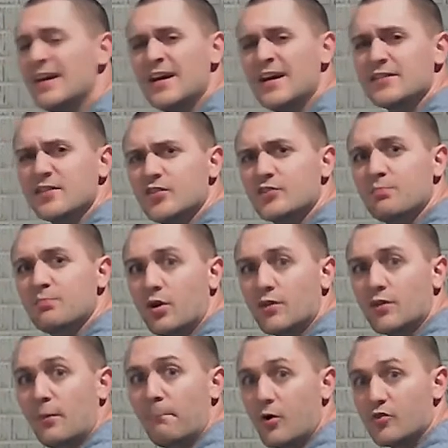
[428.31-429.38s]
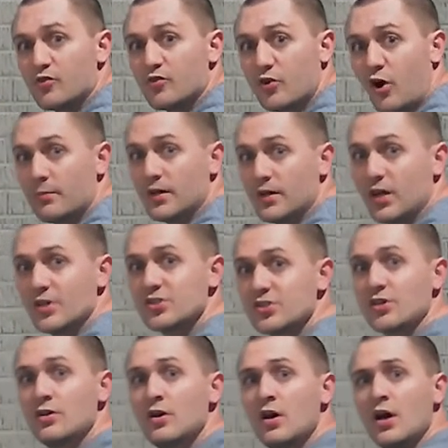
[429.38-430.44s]
This is part of a burst
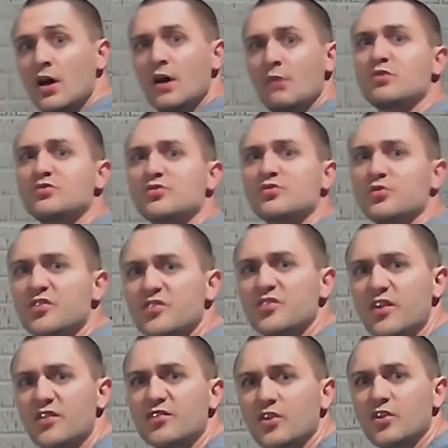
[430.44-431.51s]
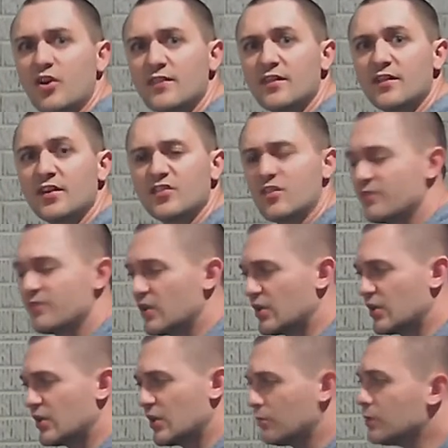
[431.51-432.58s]
carbonation, which I'll discuss here at the end of the
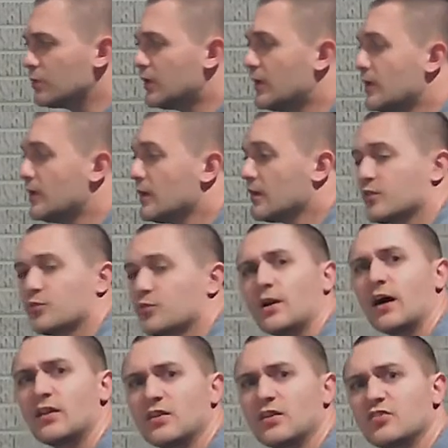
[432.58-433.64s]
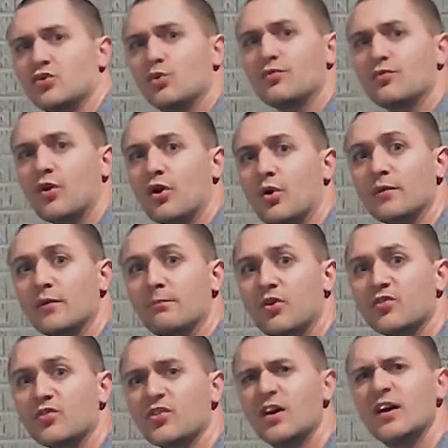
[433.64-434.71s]
video. That's what I like to do for a quick
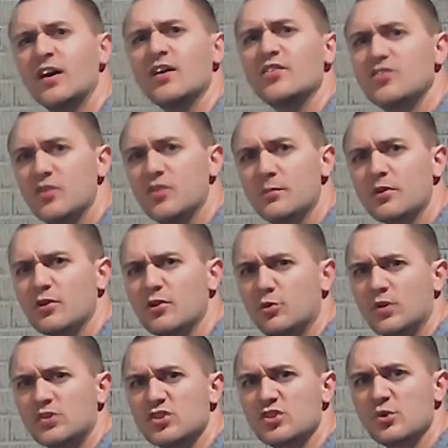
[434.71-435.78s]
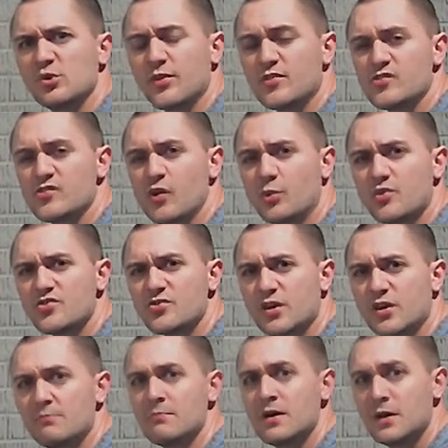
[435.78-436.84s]
burst, similar to what you do with the soda
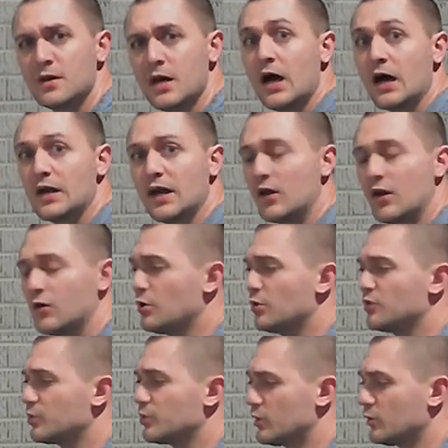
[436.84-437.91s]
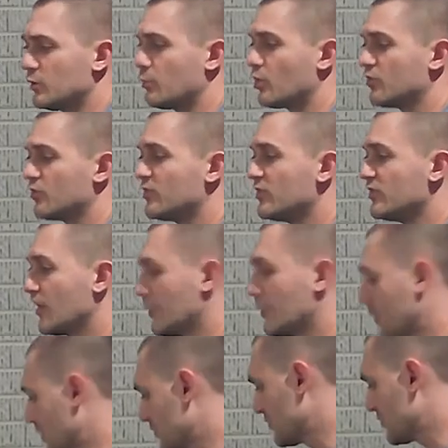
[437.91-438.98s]
stream. Again, I'll go into a little more detail
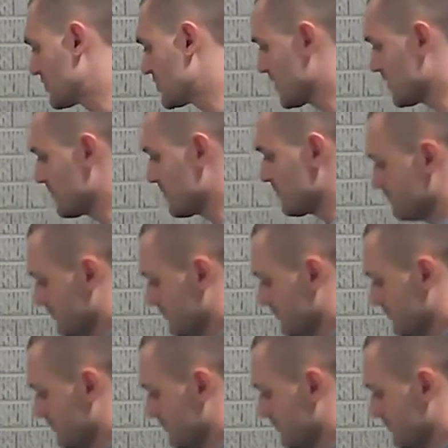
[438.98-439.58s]
here in a second.